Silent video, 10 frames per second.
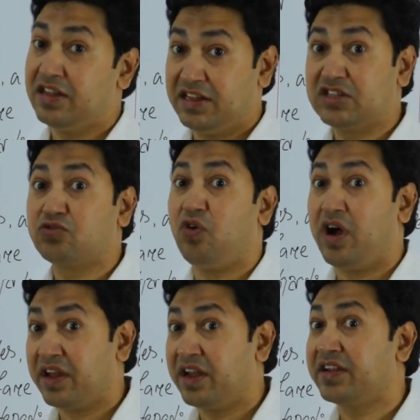This
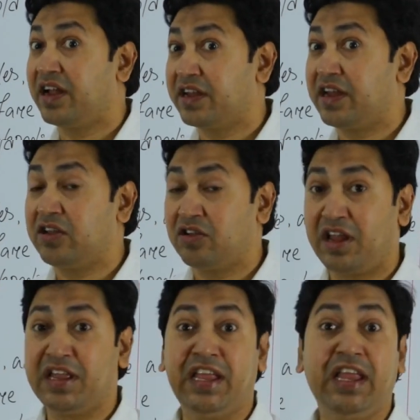
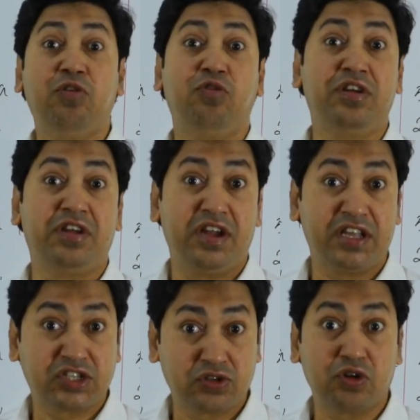$139 he will
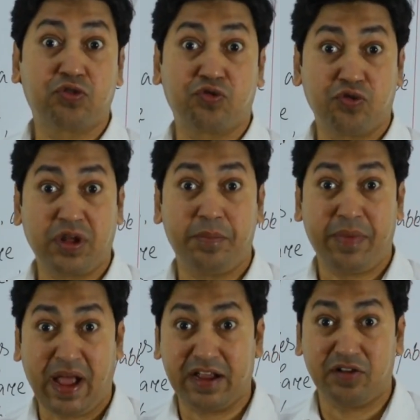restore through the
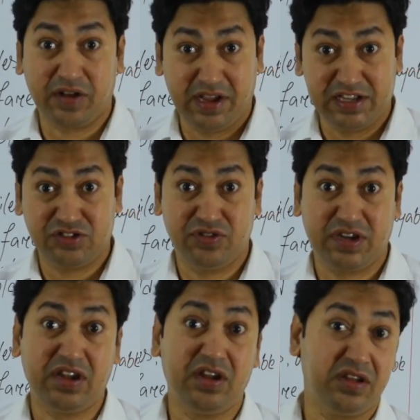bank. Okay, it is
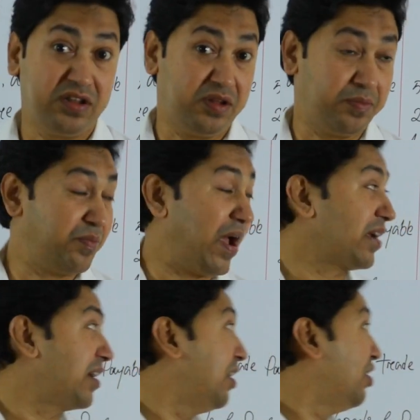written
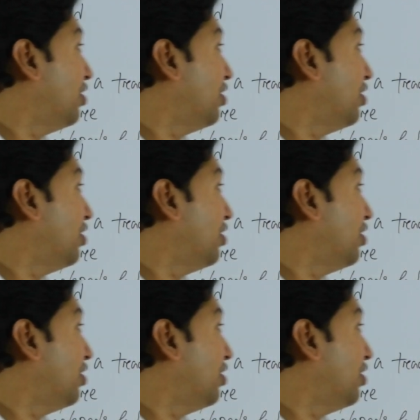bank.